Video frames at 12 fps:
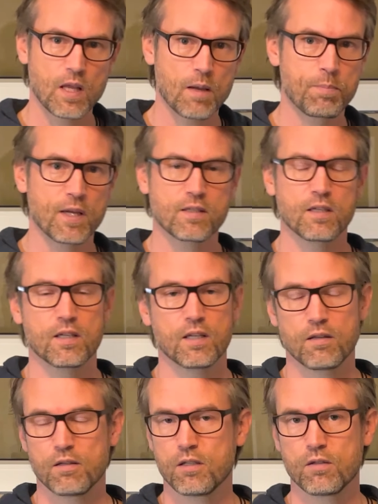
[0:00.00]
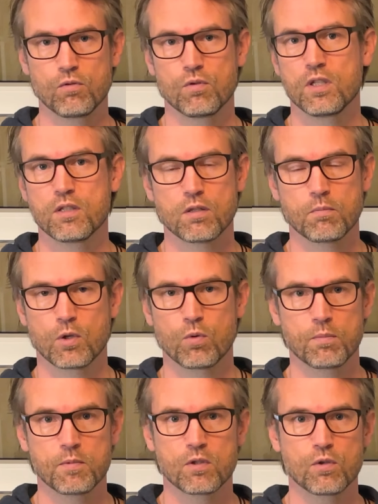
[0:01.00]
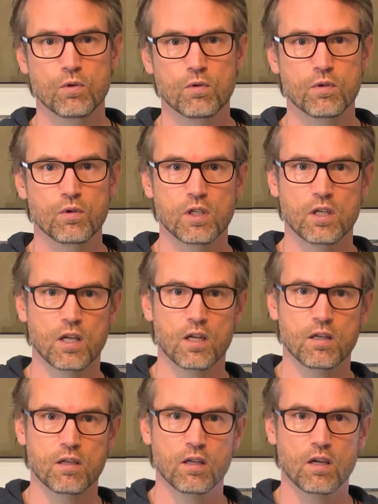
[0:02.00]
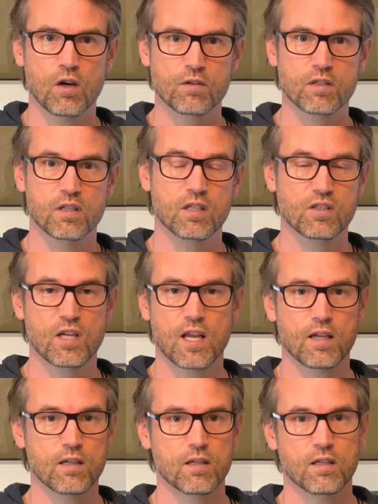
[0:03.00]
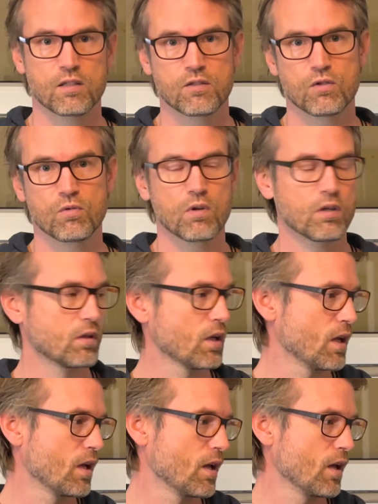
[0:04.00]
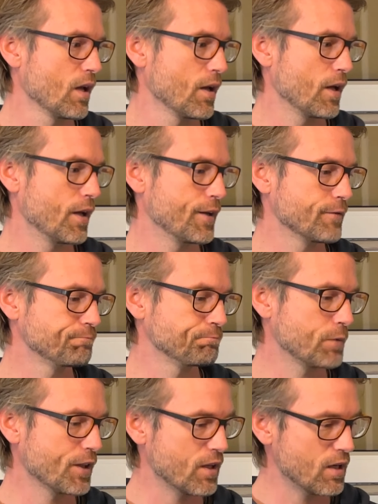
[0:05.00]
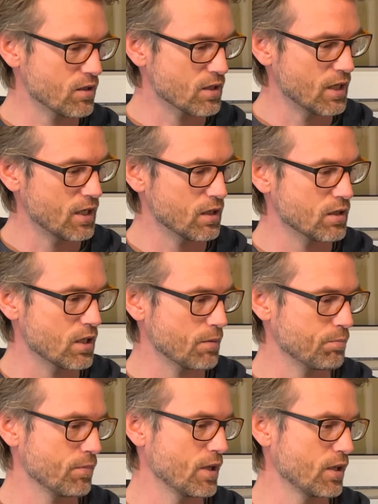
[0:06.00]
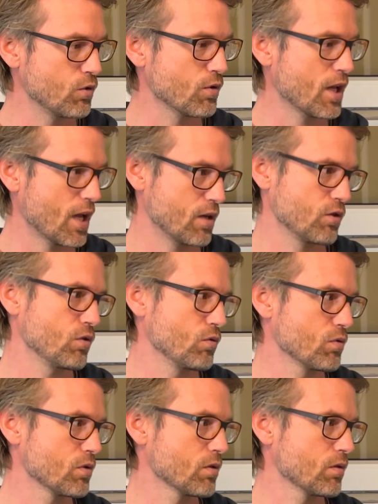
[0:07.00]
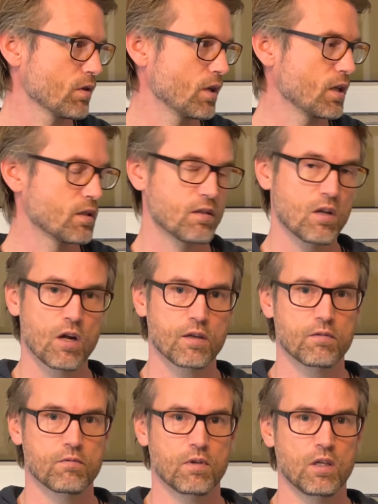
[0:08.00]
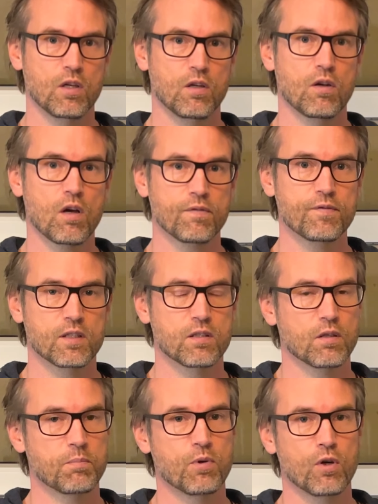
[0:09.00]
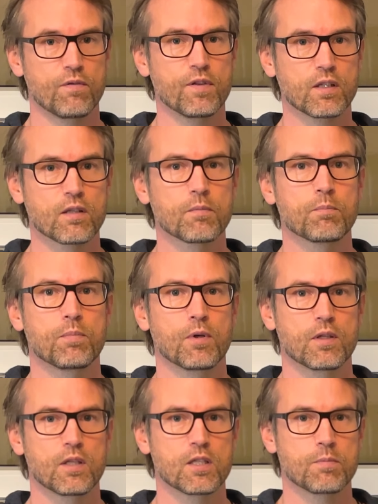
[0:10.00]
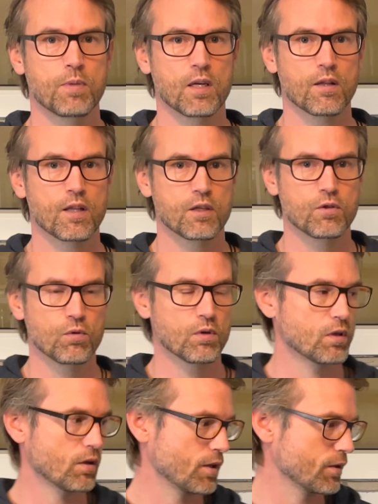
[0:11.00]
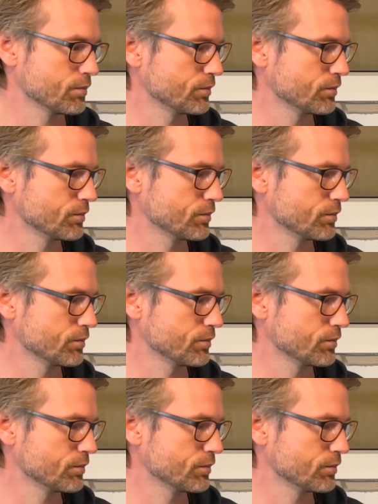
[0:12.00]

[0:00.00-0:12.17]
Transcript: Basically you need some equipment to do it. You need an oxygen tank and so on. But there's a little tip that you can use. It's not enough, it's not perfect, but it's better than doing nothing.